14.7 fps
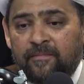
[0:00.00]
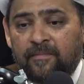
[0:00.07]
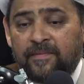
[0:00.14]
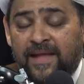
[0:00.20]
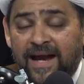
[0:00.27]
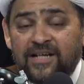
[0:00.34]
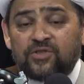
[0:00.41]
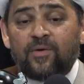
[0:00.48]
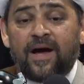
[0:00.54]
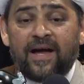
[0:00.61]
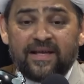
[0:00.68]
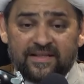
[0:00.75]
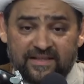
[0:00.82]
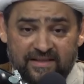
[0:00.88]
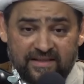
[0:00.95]
That's
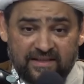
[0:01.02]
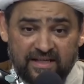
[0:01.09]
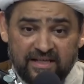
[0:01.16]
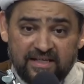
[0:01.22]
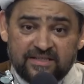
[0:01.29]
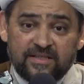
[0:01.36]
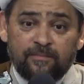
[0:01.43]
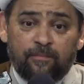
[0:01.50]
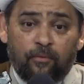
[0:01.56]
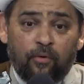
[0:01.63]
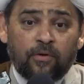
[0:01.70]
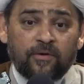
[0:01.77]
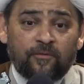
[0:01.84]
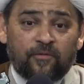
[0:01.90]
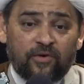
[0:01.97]
why it is
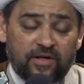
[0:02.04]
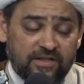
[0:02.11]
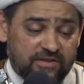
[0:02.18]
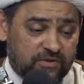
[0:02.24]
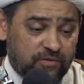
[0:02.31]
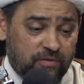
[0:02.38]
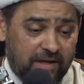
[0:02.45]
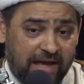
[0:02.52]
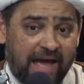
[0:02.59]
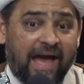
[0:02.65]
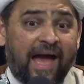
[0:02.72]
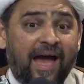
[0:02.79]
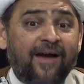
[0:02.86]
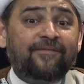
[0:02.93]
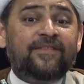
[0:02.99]
important for us to
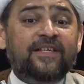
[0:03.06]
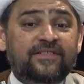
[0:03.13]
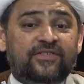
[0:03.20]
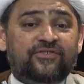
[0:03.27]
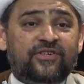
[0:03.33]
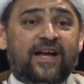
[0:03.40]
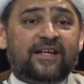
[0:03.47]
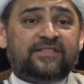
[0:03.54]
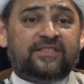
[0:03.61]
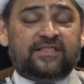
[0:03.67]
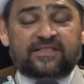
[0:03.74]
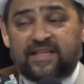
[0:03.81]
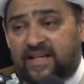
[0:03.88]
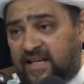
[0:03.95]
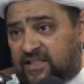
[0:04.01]
have these
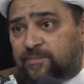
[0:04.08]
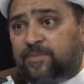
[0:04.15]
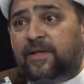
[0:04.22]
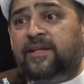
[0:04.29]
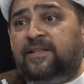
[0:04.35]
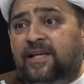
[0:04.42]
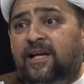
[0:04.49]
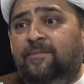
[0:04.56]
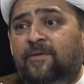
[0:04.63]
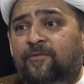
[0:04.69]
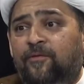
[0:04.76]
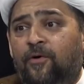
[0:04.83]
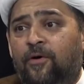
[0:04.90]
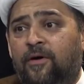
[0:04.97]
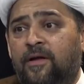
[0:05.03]
attractions, and I explained that
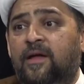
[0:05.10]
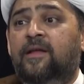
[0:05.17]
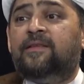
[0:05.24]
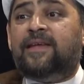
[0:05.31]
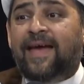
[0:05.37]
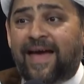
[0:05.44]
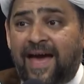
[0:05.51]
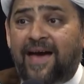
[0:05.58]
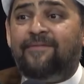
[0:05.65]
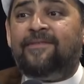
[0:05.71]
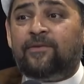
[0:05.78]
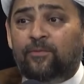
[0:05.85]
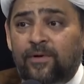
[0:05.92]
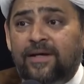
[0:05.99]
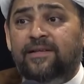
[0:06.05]
before. They have
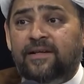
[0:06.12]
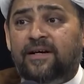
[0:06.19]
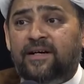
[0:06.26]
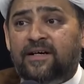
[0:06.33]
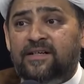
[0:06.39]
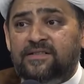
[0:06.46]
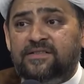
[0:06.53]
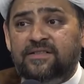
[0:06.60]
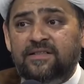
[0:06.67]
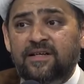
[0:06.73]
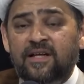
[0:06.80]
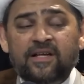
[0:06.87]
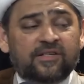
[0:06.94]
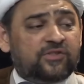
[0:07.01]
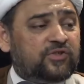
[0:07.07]
it with us
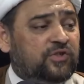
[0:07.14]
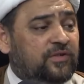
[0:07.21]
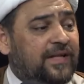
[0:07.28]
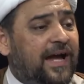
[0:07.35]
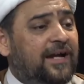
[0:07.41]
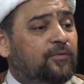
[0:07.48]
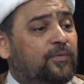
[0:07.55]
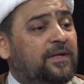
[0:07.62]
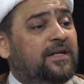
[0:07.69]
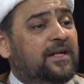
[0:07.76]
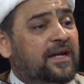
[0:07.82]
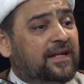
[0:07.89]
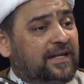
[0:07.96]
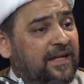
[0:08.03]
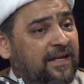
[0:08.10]
so that we
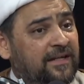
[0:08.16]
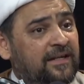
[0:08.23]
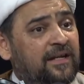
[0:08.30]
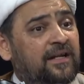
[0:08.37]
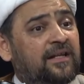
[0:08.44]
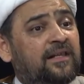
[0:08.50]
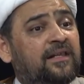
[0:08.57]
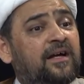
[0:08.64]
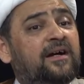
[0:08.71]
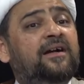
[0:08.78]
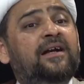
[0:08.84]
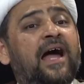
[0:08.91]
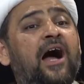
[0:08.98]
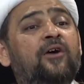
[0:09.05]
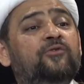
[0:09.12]
can
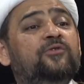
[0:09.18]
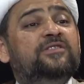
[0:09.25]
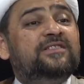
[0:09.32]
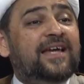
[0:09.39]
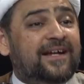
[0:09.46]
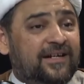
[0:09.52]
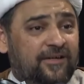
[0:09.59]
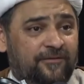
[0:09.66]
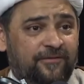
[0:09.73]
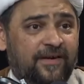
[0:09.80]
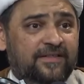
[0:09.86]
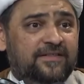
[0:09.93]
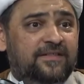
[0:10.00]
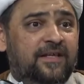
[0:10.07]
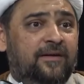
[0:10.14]
learn how to
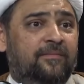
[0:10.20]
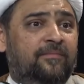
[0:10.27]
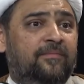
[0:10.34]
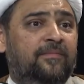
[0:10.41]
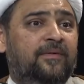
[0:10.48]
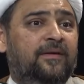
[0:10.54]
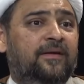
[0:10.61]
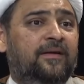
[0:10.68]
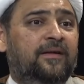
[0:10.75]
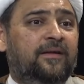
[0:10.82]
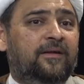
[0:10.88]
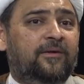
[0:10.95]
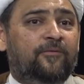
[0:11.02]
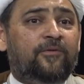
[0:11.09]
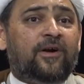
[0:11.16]
sacrifice them
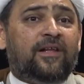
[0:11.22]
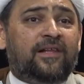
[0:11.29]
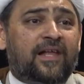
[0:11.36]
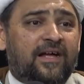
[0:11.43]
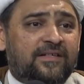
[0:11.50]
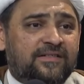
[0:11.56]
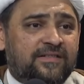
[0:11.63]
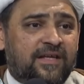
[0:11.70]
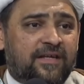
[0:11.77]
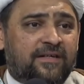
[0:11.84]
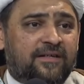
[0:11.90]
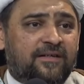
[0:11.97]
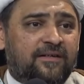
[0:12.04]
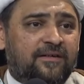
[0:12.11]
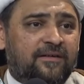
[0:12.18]
for Allah's
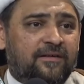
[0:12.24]
sake.